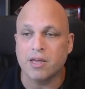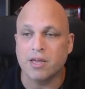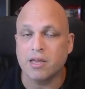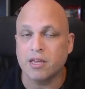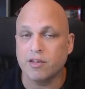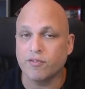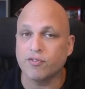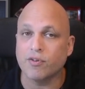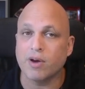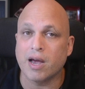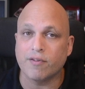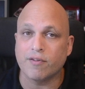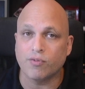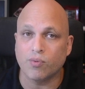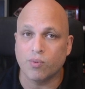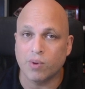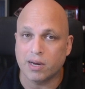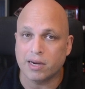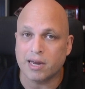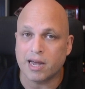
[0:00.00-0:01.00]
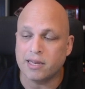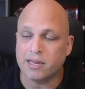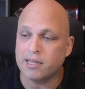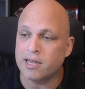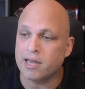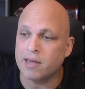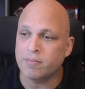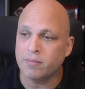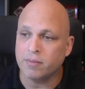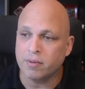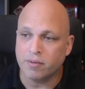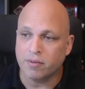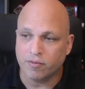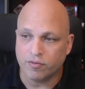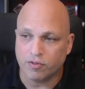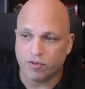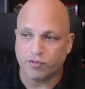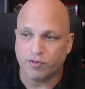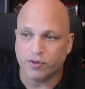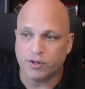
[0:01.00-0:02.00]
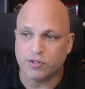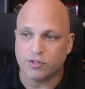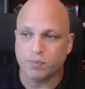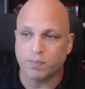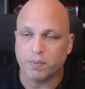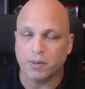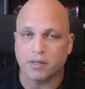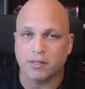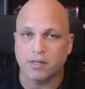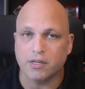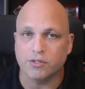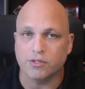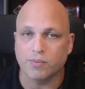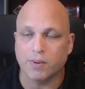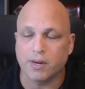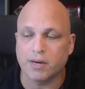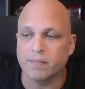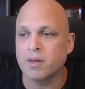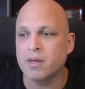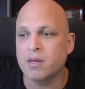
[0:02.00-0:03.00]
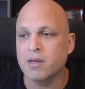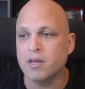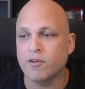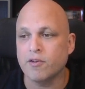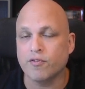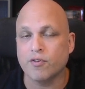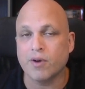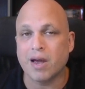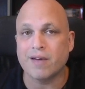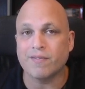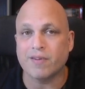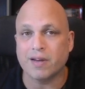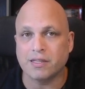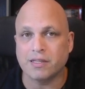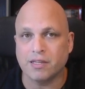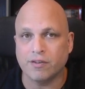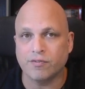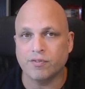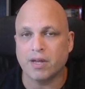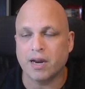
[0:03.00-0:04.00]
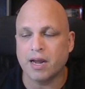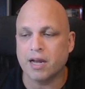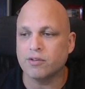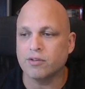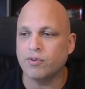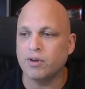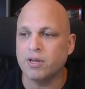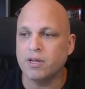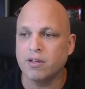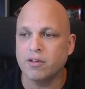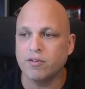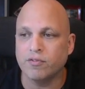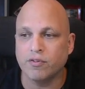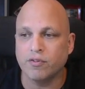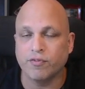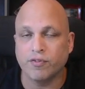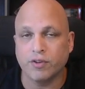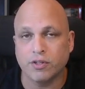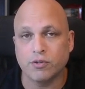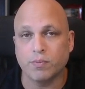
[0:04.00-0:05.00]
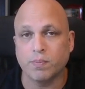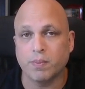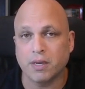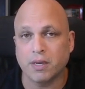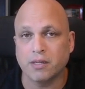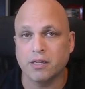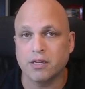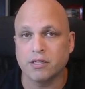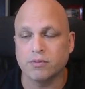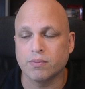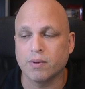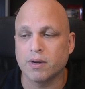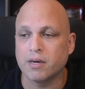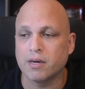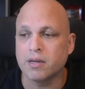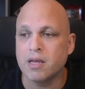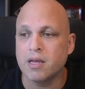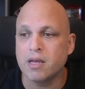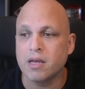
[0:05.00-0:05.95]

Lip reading: If you have one IDM, feel free to pick this one. If you have Active Directory, feel free to pick this one.